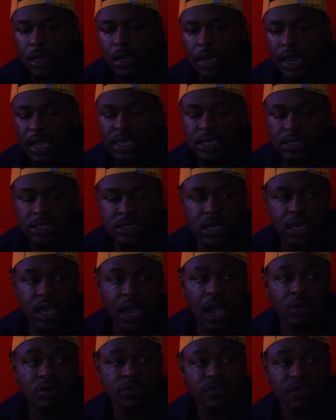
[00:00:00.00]
Like you said,
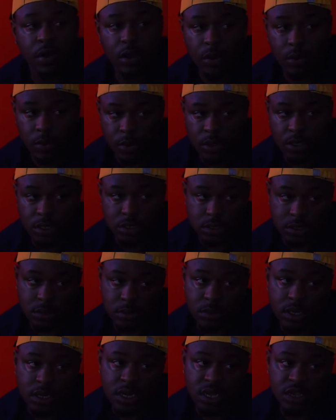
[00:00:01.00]
I was fucking with some
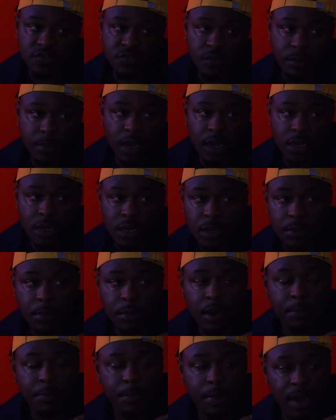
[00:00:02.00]
little niggas from my hood,
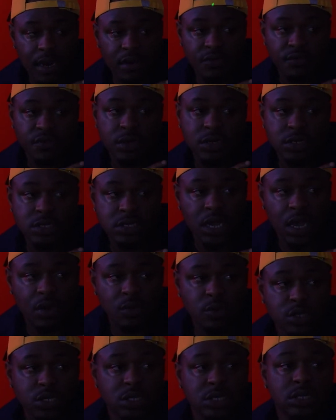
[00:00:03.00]
my partner from the
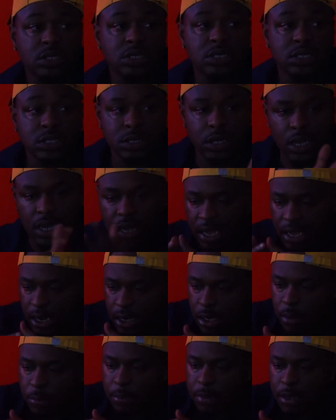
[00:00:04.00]
south, which
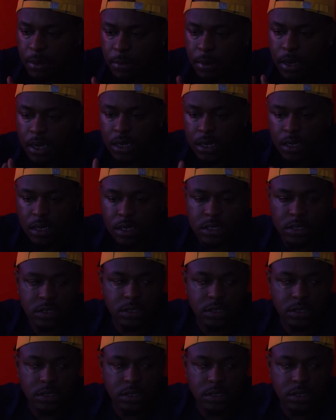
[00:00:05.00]
ended up being my cousin.